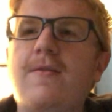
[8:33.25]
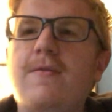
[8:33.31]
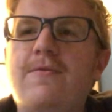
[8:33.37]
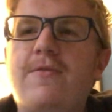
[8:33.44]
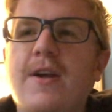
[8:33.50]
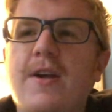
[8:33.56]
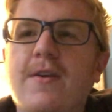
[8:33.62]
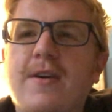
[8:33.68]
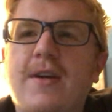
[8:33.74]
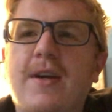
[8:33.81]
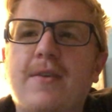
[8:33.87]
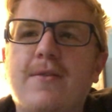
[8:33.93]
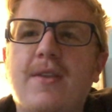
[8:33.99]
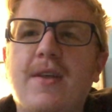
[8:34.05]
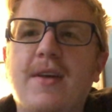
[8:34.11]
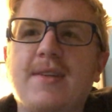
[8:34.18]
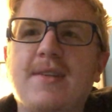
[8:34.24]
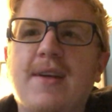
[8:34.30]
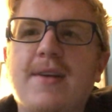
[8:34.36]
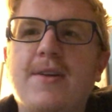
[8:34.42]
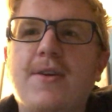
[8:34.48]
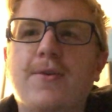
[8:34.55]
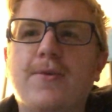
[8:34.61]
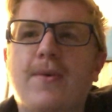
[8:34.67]
figuring out things I
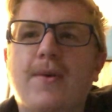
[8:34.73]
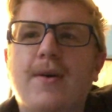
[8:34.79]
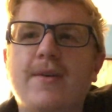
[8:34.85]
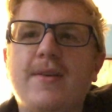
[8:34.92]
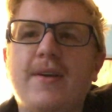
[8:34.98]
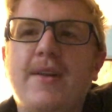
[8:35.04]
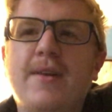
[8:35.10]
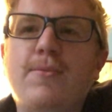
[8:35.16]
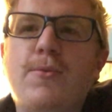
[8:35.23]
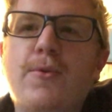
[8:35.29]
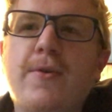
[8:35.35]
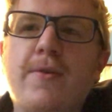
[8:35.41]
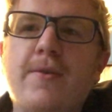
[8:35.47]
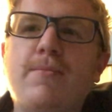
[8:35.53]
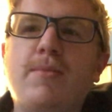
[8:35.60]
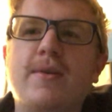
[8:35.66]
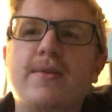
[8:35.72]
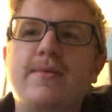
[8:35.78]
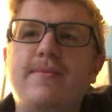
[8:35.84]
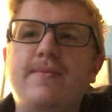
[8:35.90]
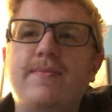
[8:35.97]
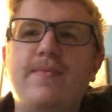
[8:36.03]
don't want anymore, but